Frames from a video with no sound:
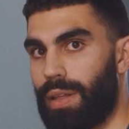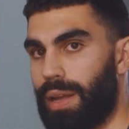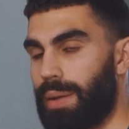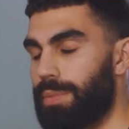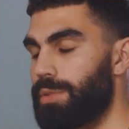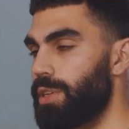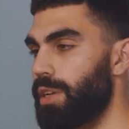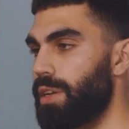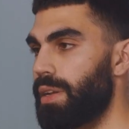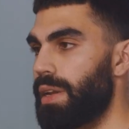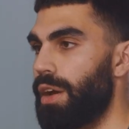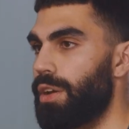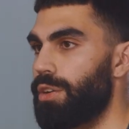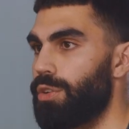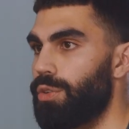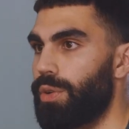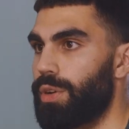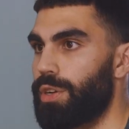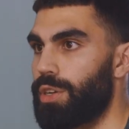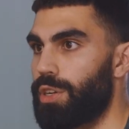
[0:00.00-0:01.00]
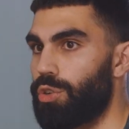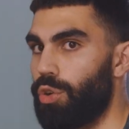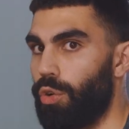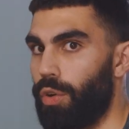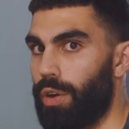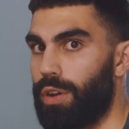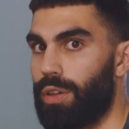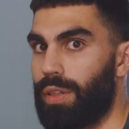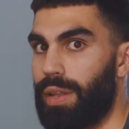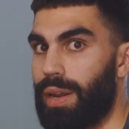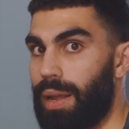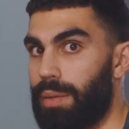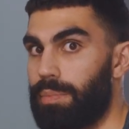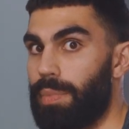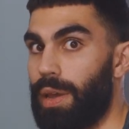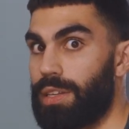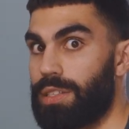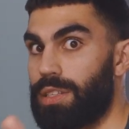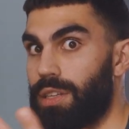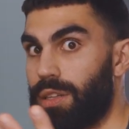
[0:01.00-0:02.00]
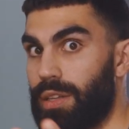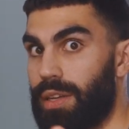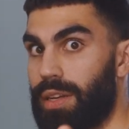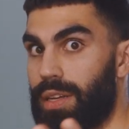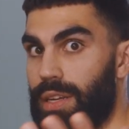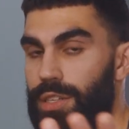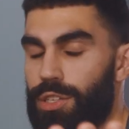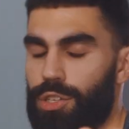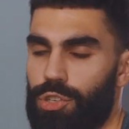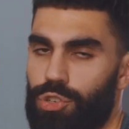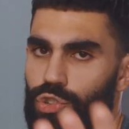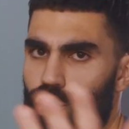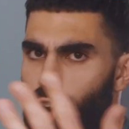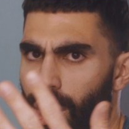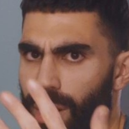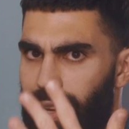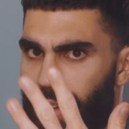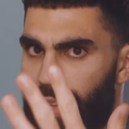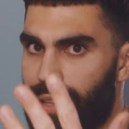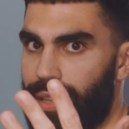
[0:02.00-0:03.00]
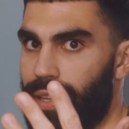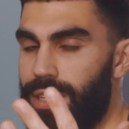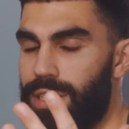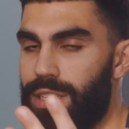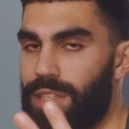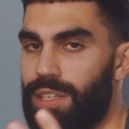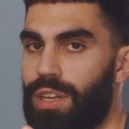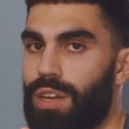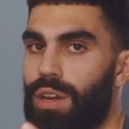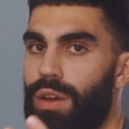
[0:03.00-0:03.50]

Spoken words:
like I'm sitting down doing a tutorial and like basically it's just shot like this,